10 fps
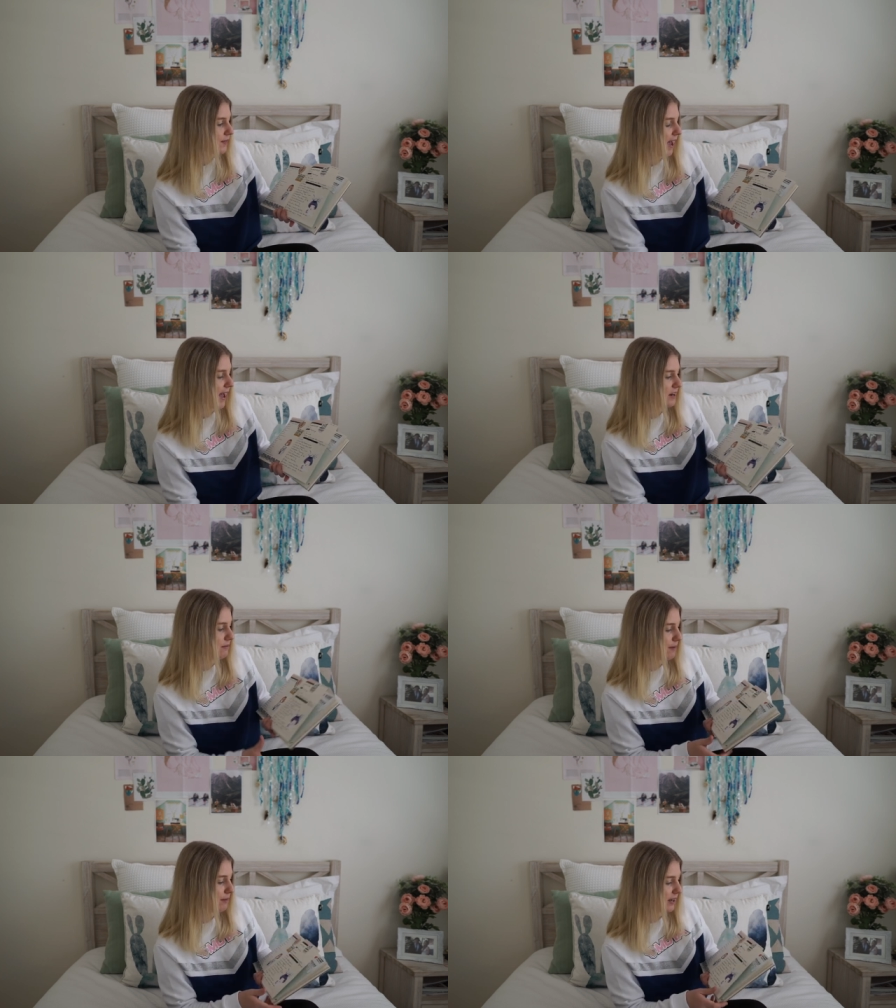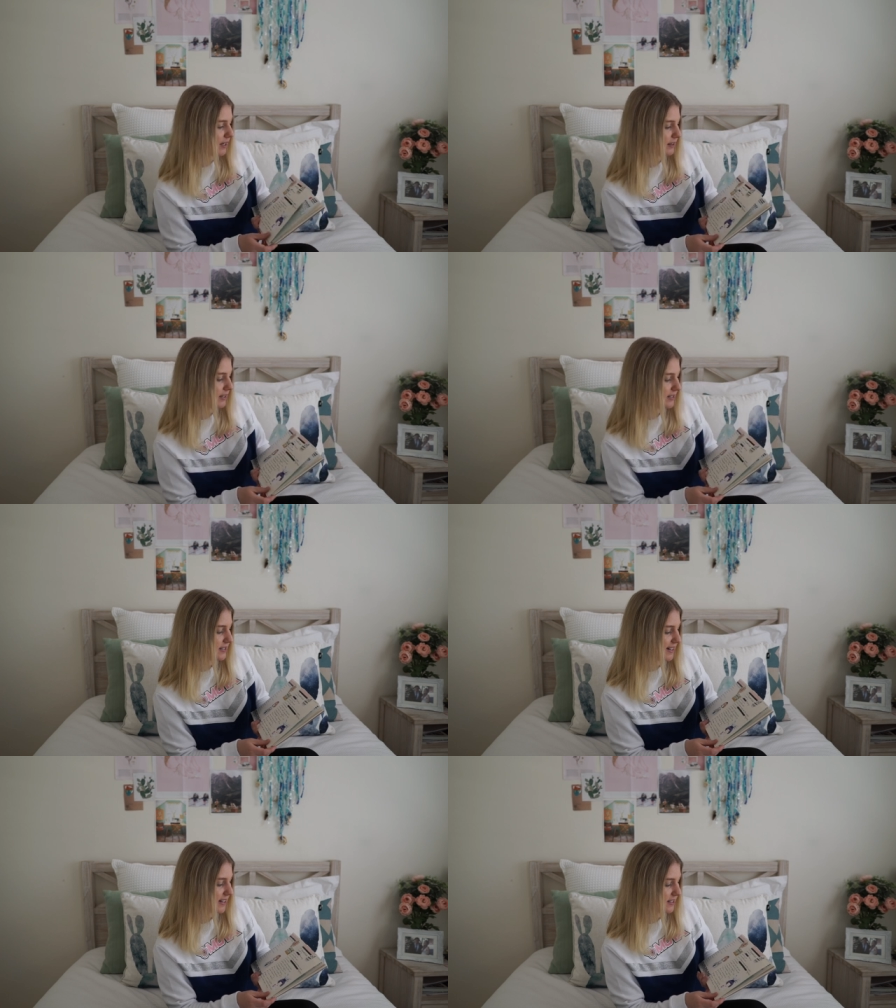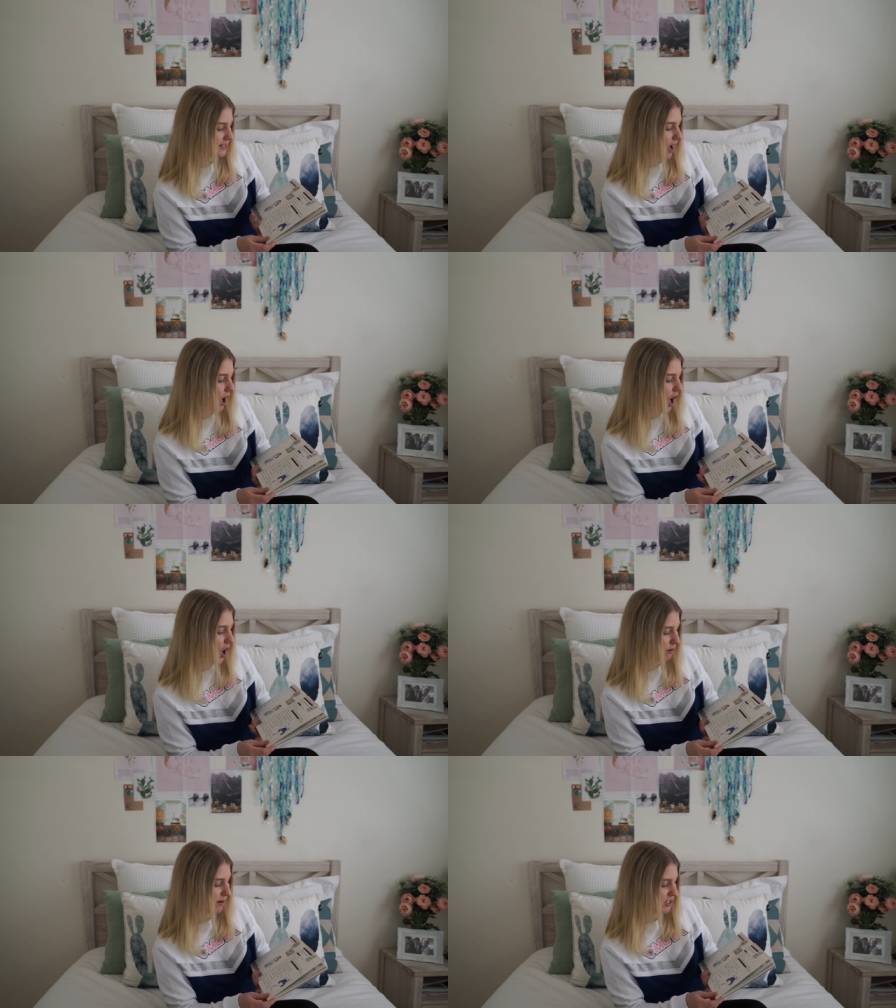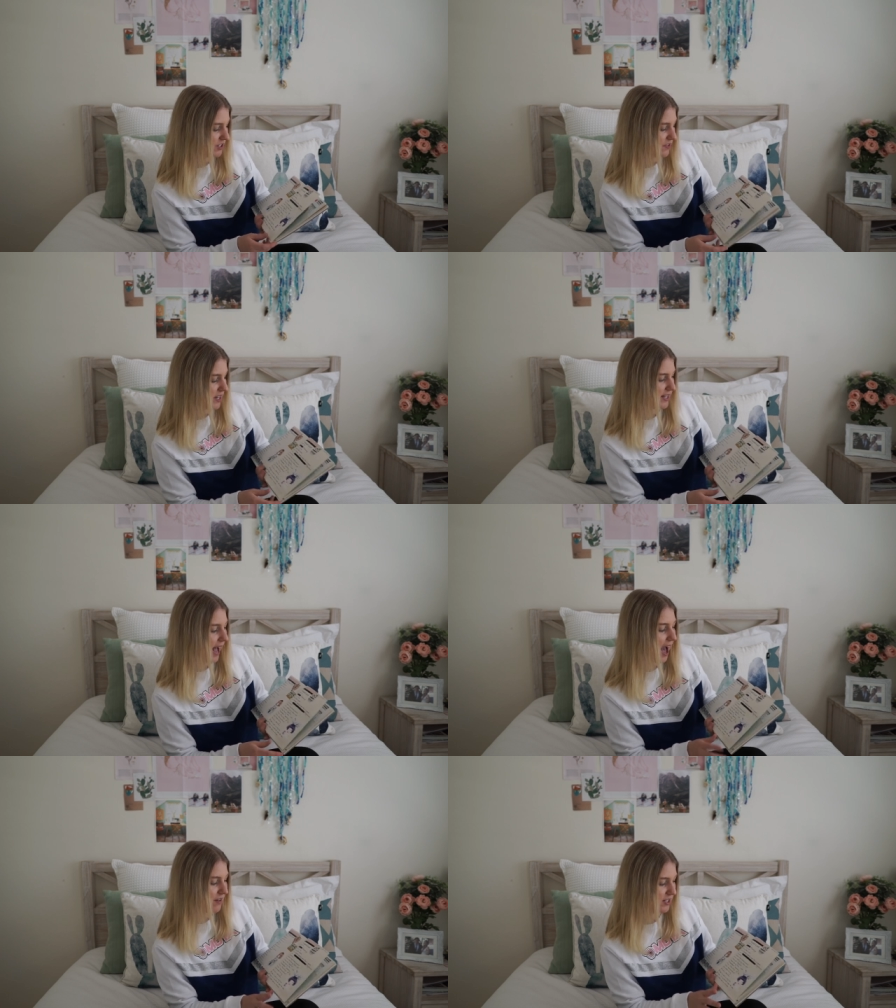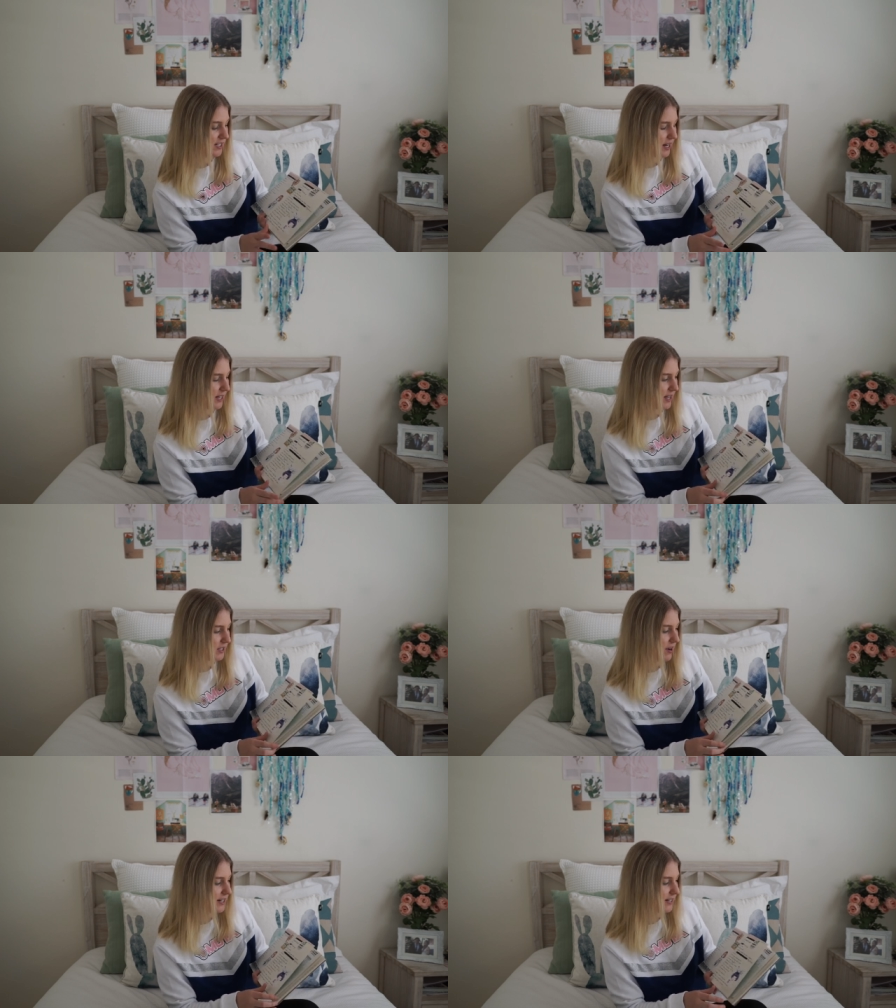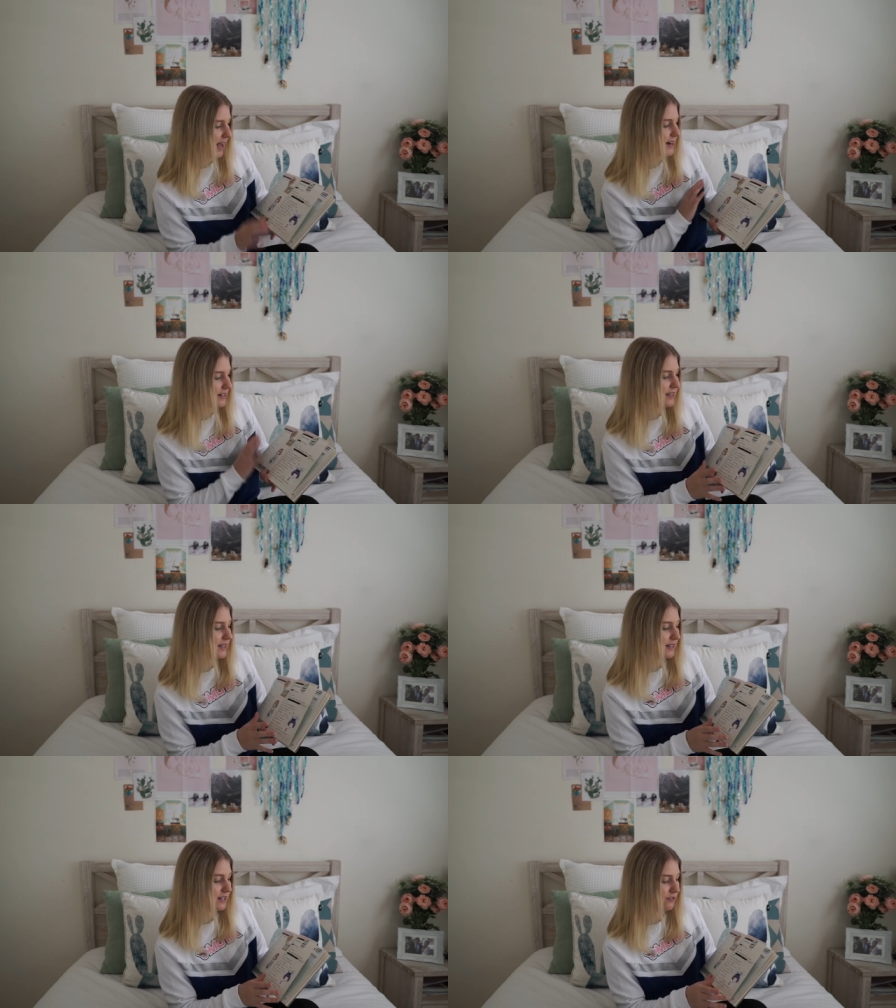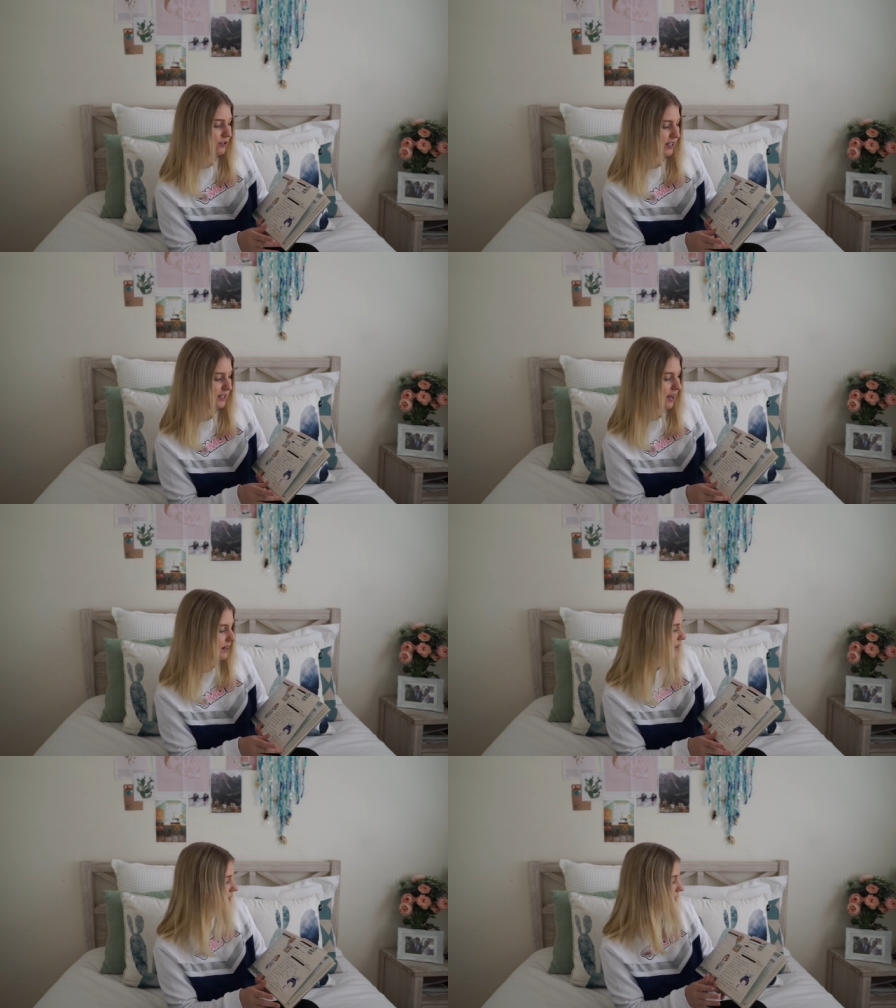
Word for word: And my bucket list is a whole bunch of things I haven't done yet. So I didn't add anything that I've already done.